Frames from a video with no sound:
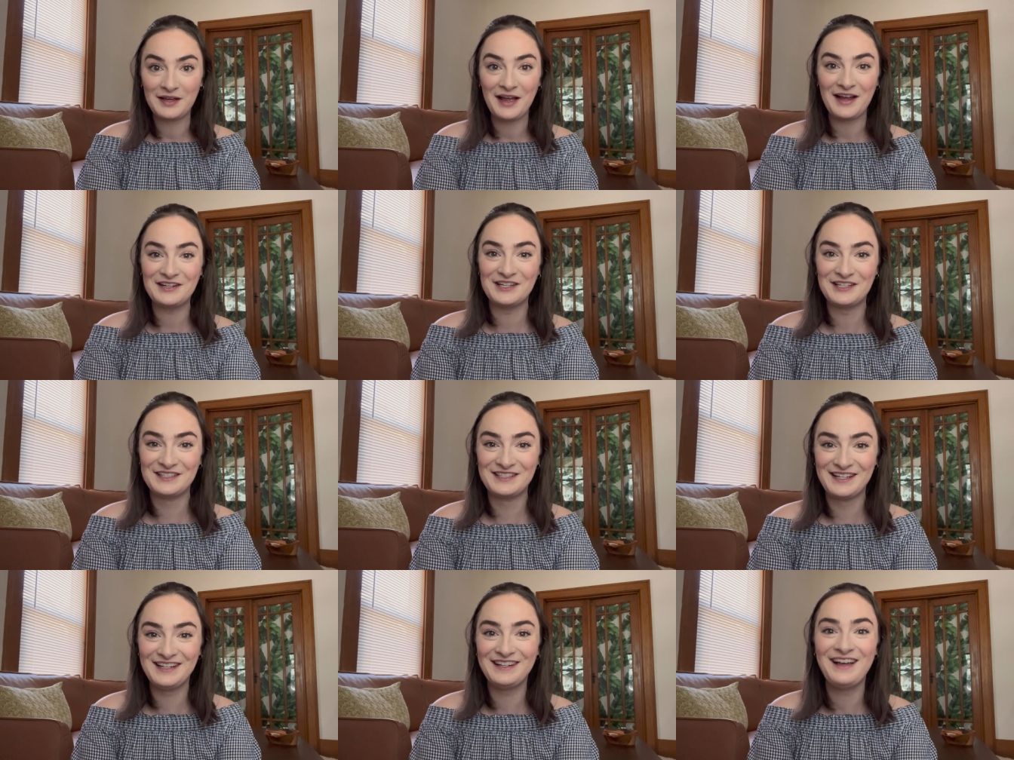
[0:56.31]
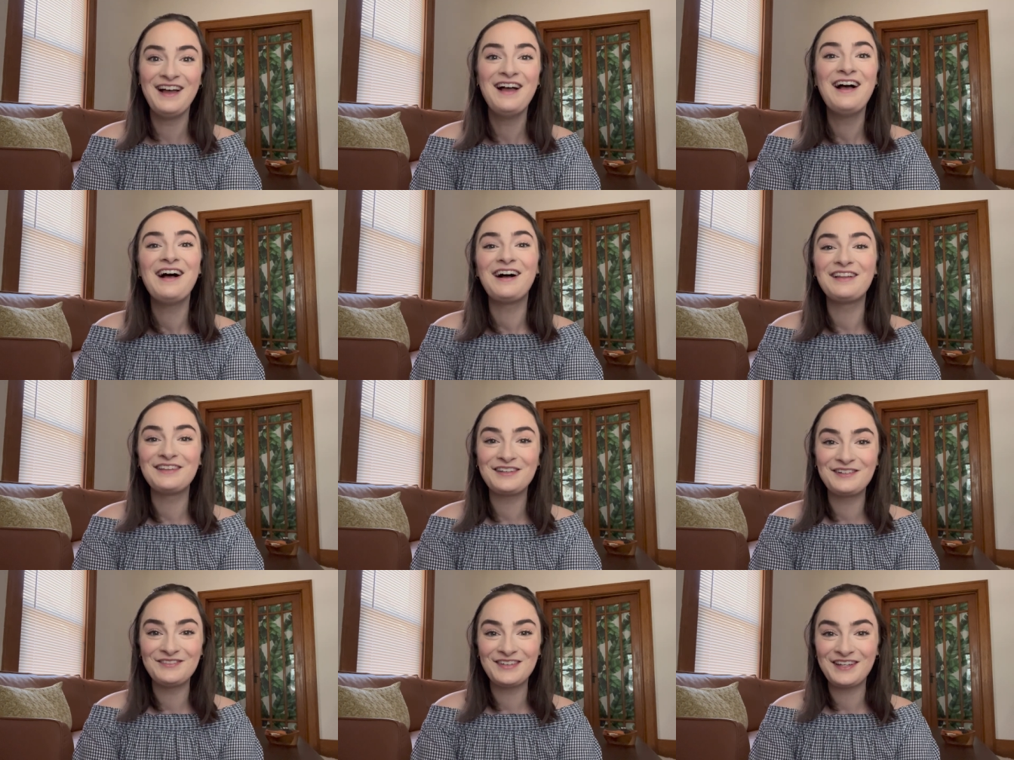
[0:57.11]
I just need a
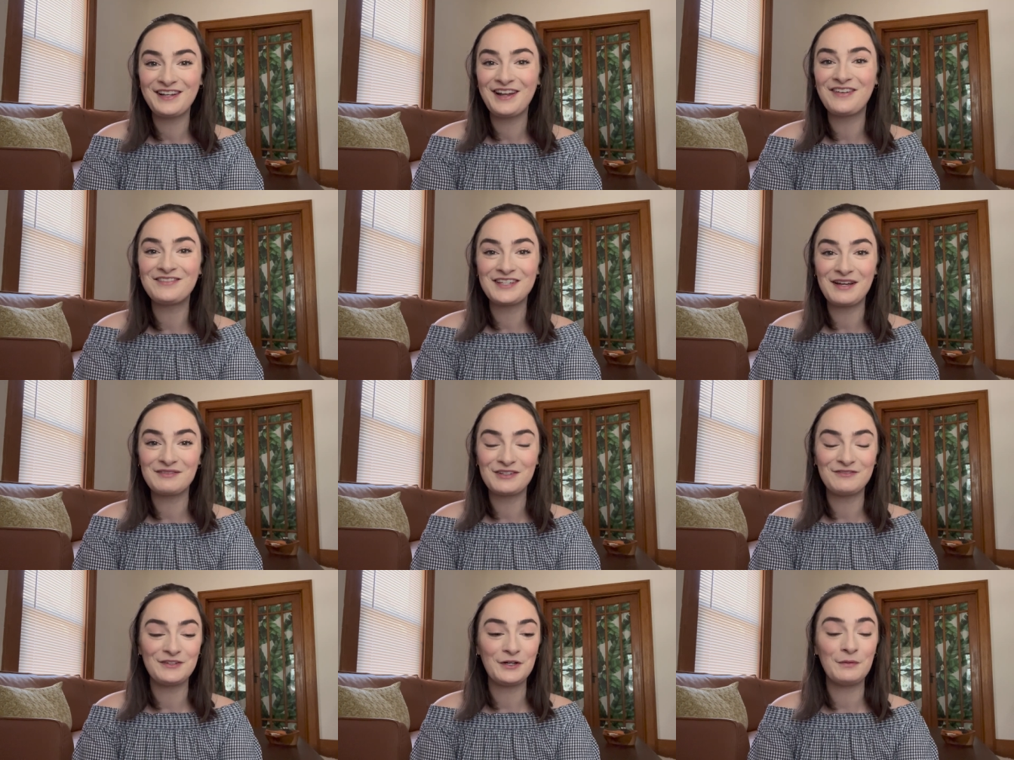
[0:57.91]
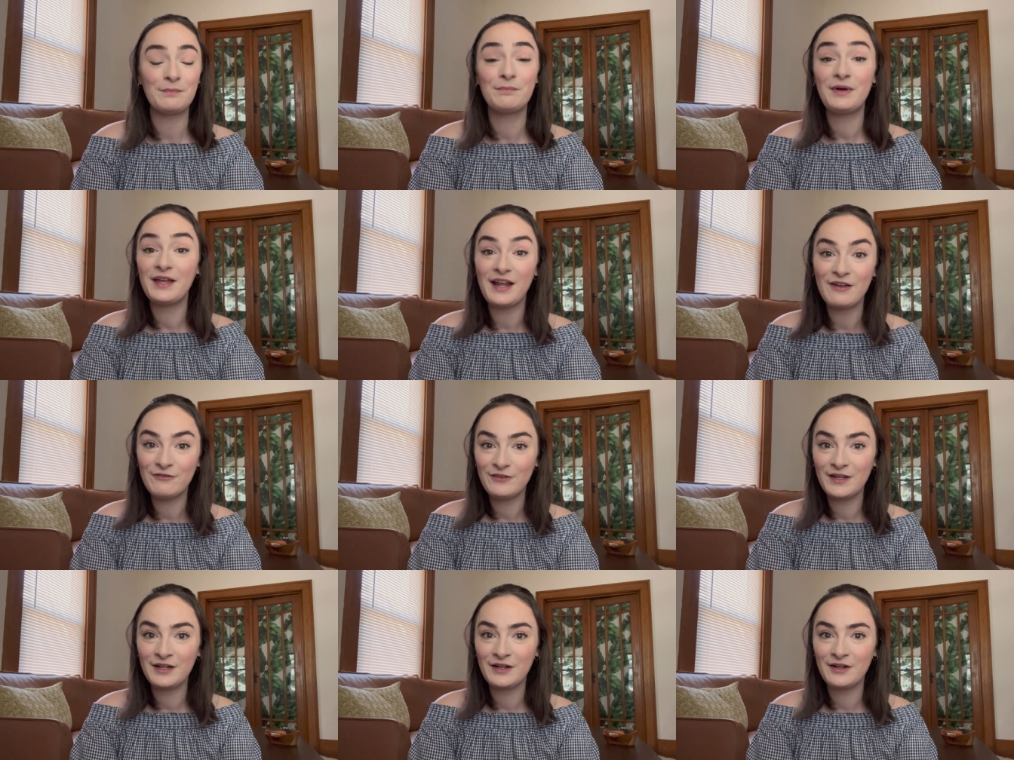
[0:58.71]
little bit of time to film, but I
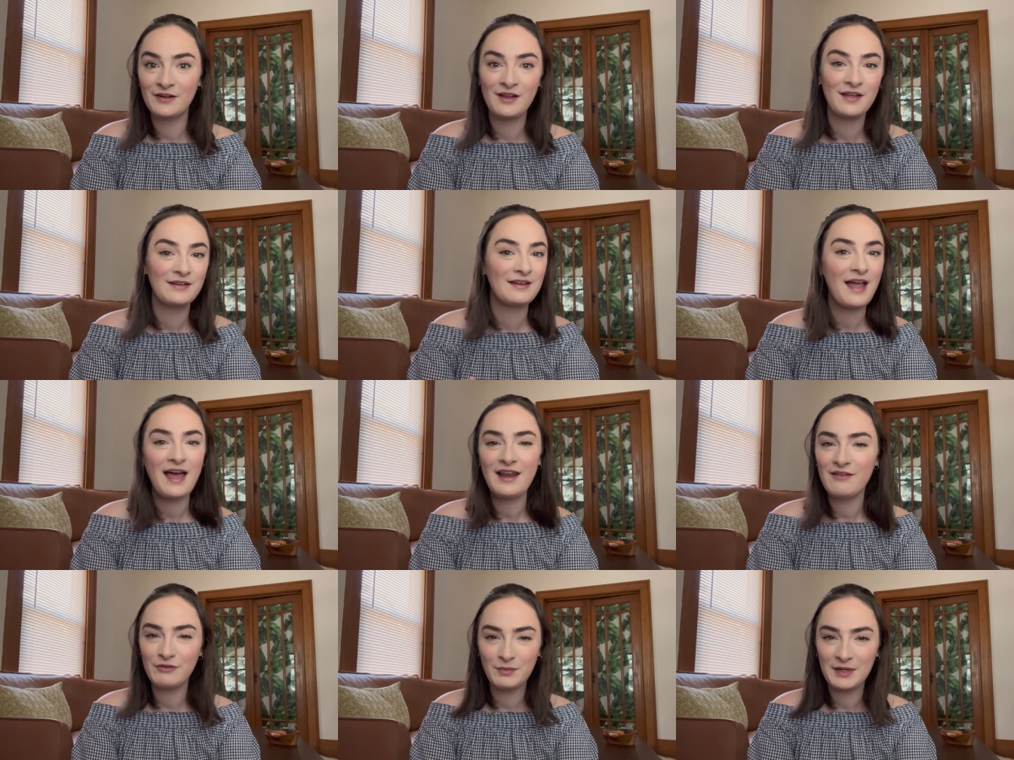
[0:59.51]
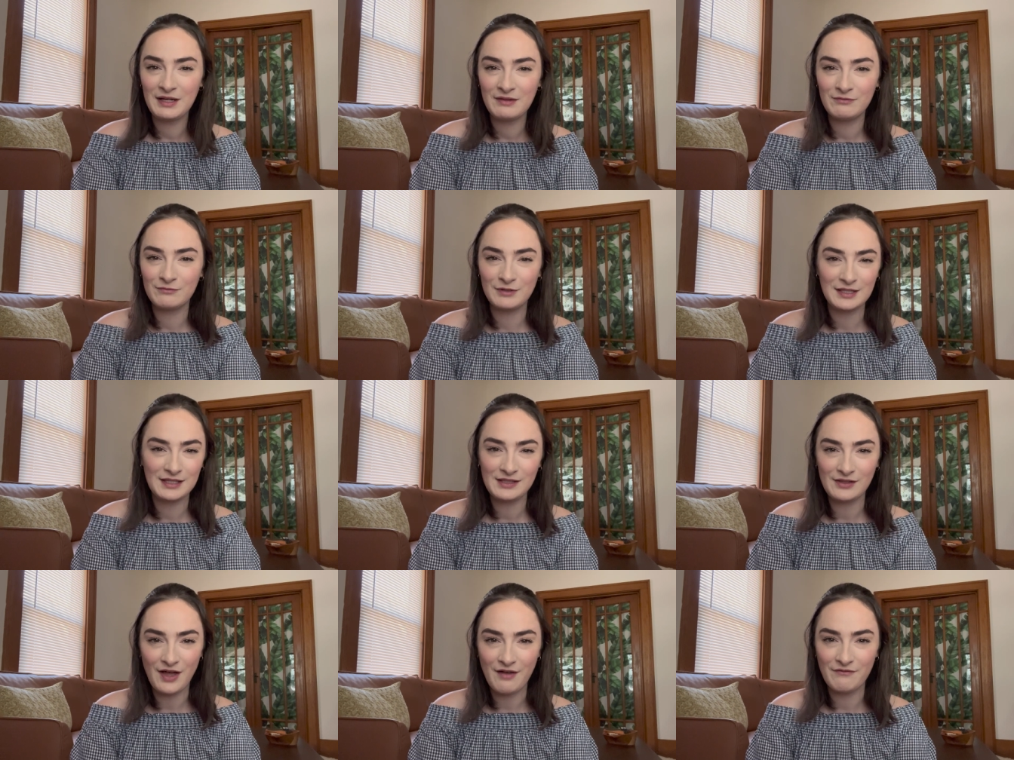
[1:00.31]
figured not everybody really
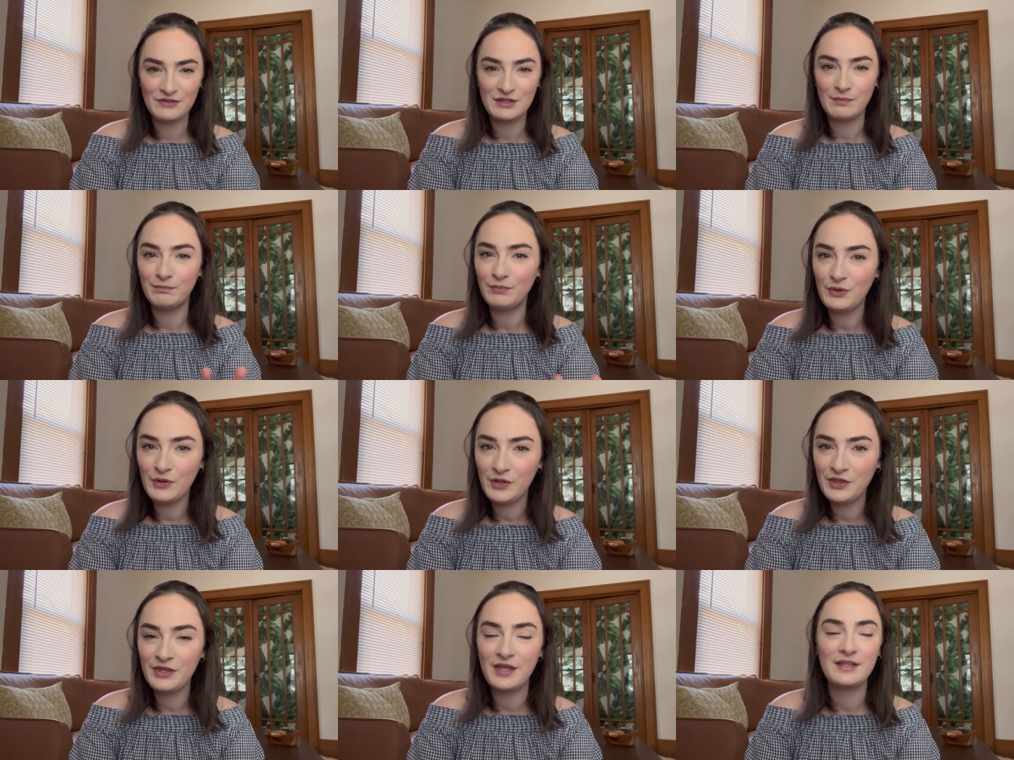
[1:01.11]
loves both,